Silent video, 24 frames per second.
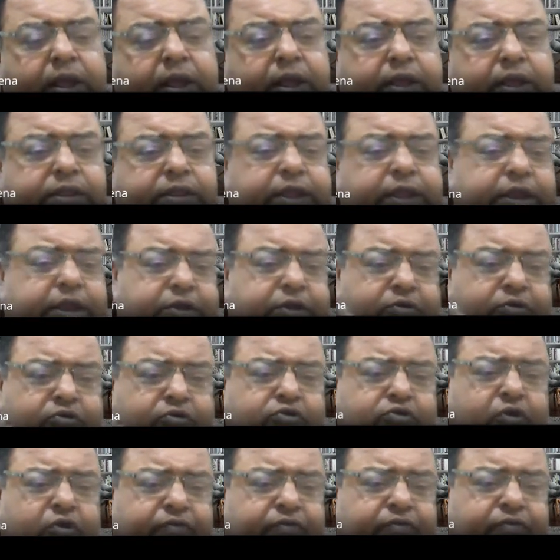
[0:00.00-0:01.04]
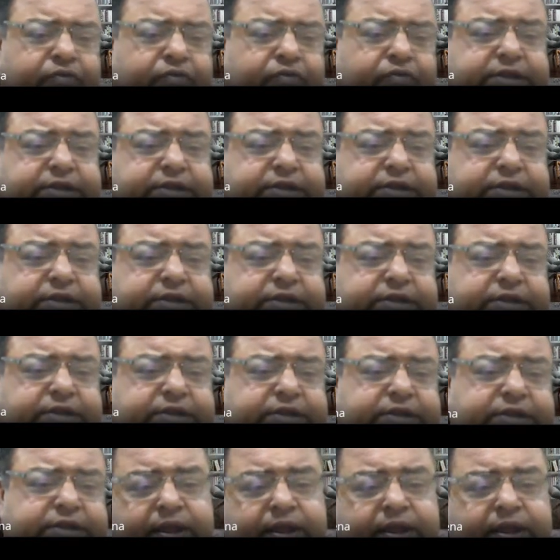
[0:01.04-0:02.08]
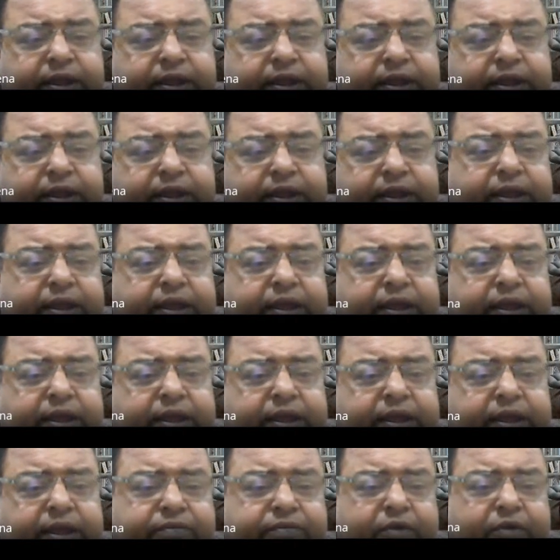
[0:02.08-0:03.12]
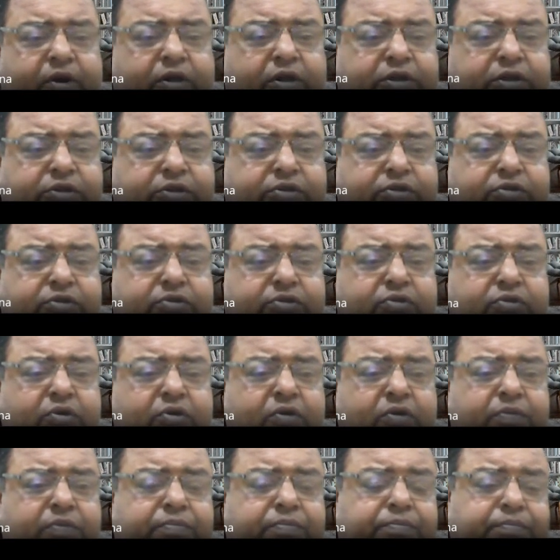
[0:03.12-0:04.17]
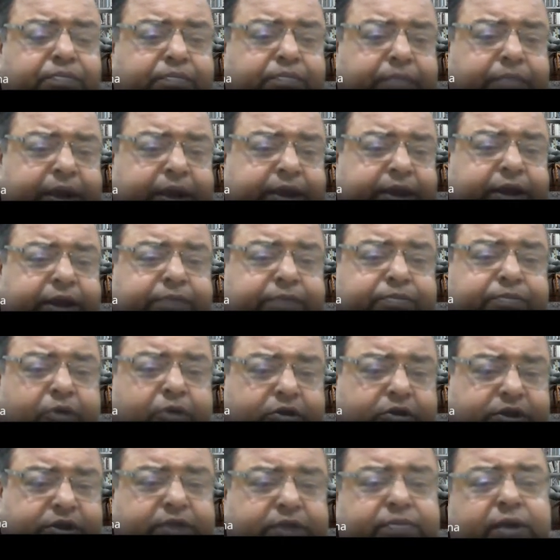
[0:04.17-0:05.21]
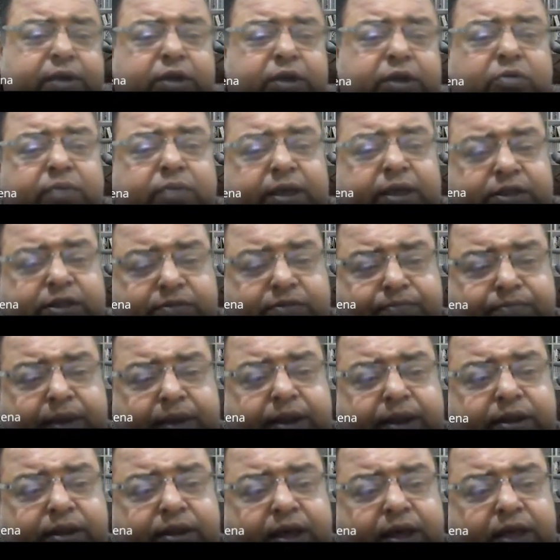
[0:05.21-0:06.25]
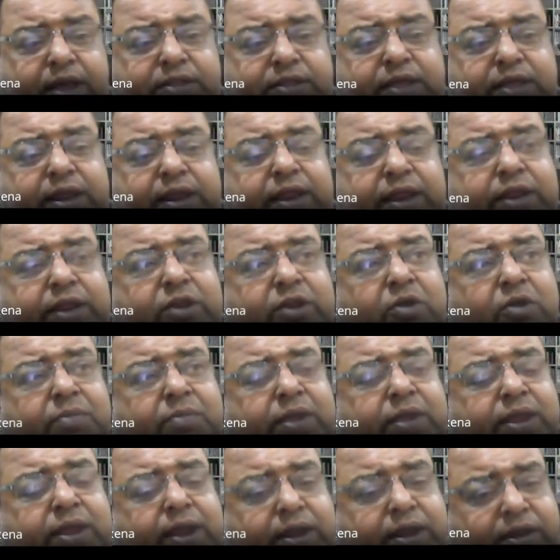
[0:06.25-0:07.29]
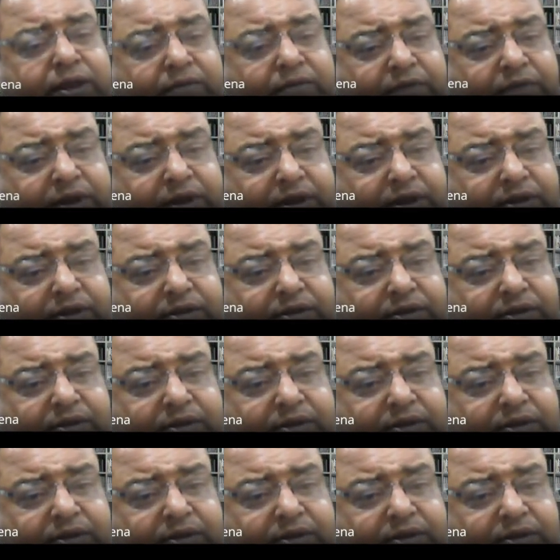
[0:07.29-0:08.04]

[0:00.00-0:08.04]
The use of ICT have also made it possible to expand other economic activities